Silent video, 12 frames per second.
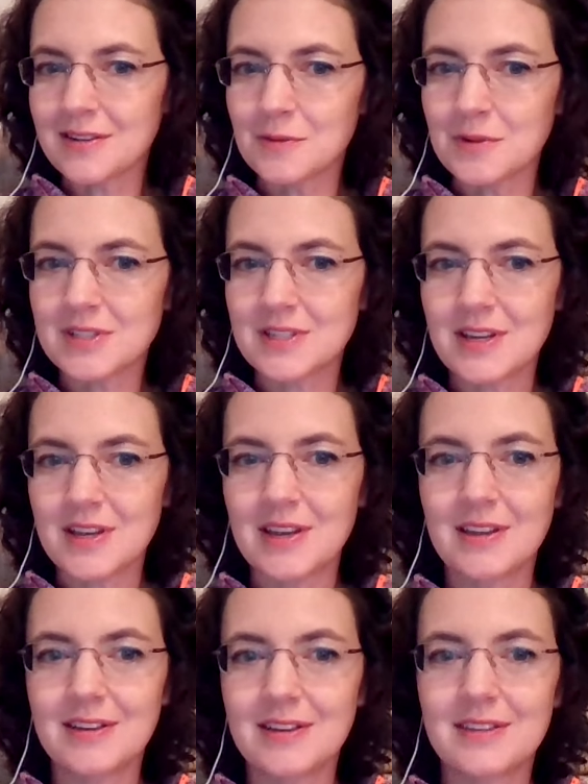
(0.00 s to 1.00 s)
We're
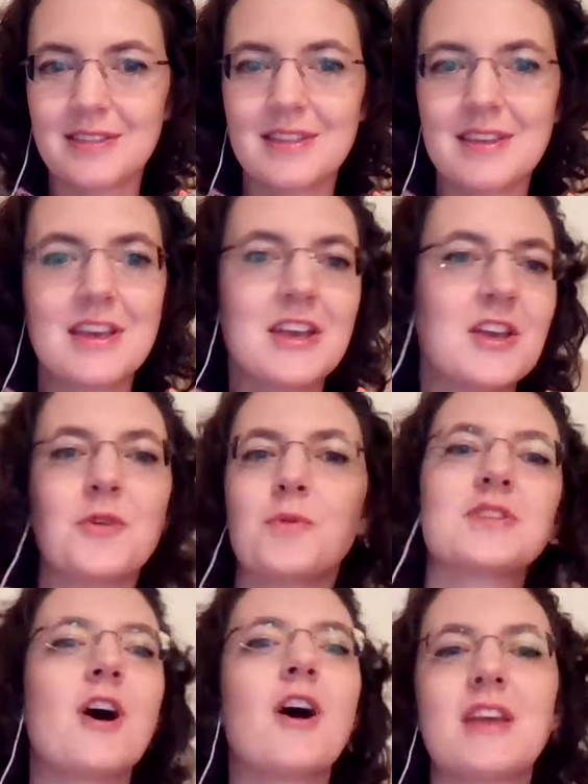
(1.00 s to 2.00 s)
saying, we're
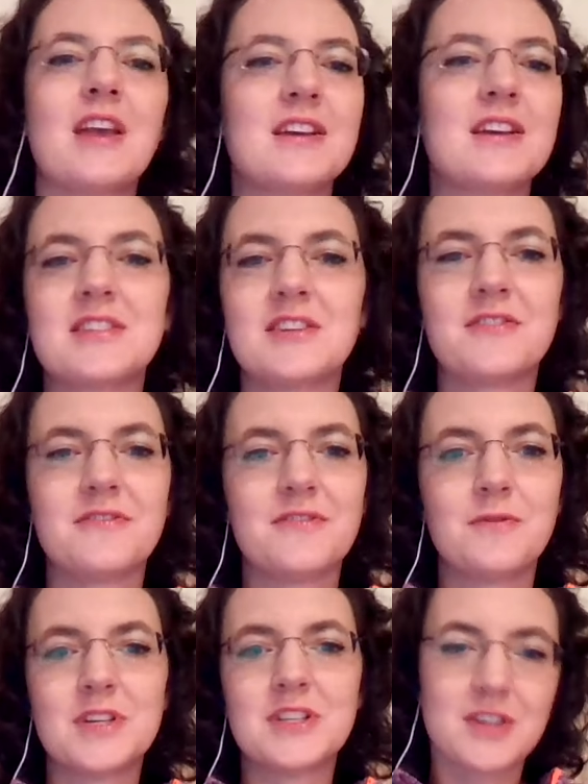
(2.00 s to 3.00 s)
talking as if
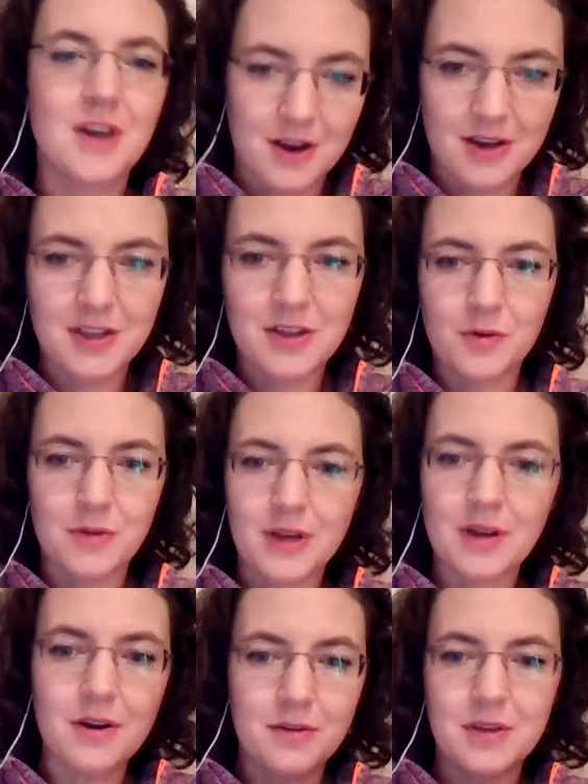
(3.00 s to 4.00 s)
we saw, like,
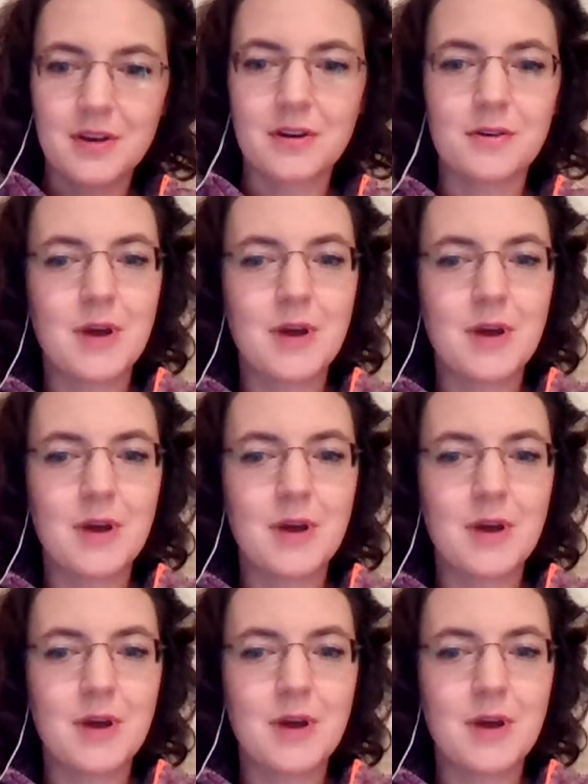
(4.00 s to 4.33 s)
oh,